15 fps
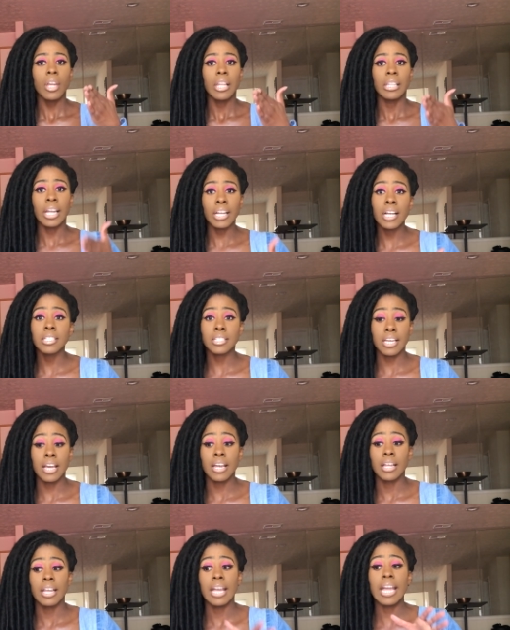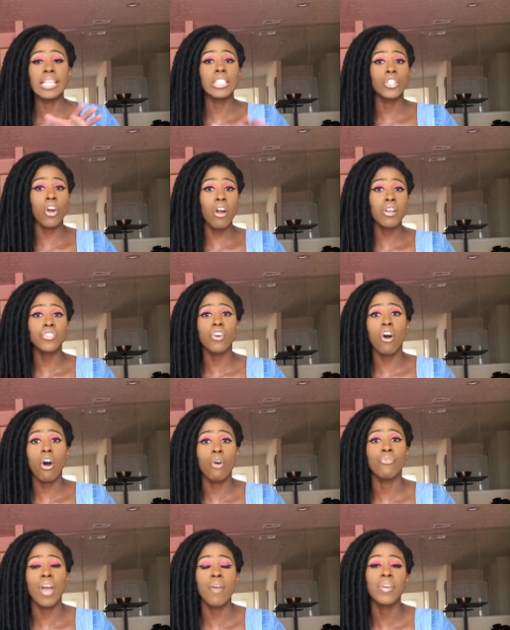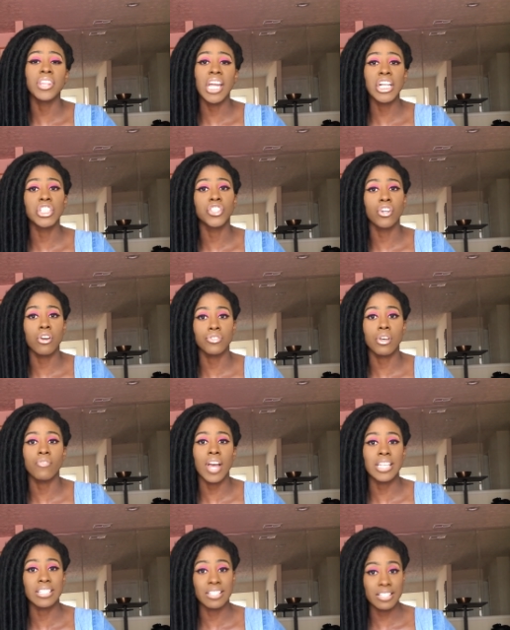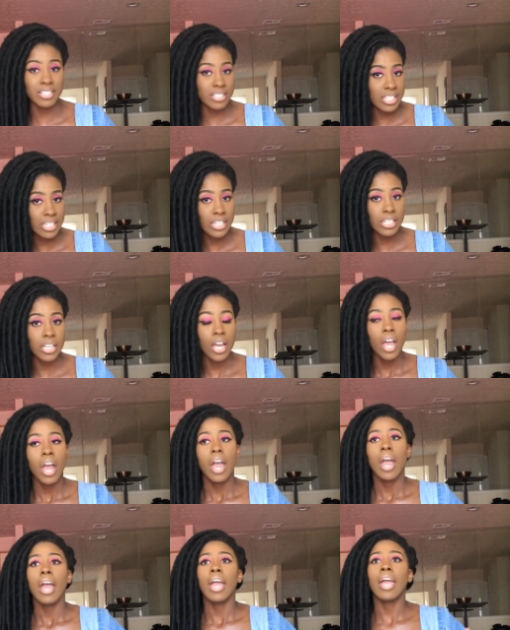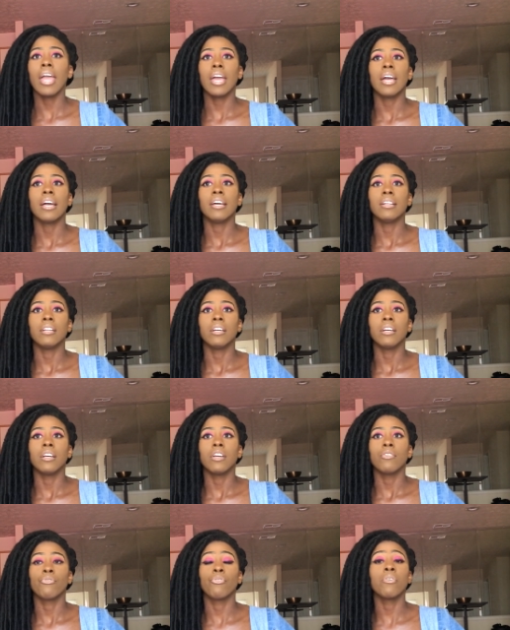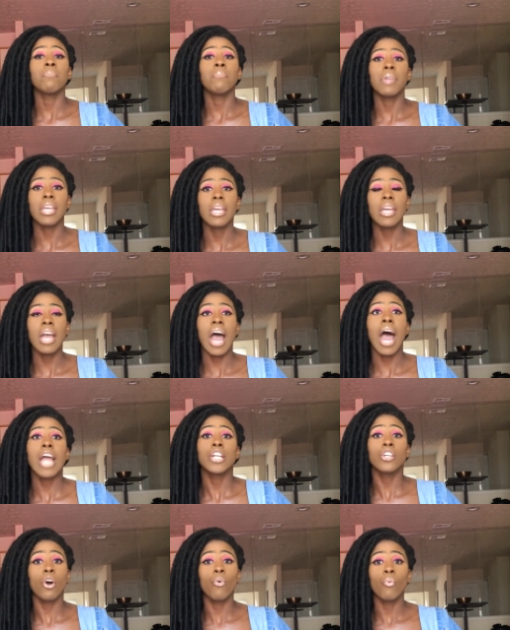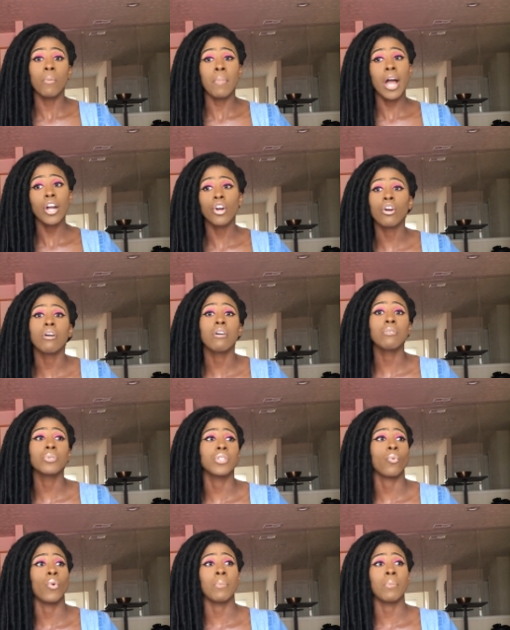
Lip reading: like I said, everything starts off as a seed. And for me, I know with my girls,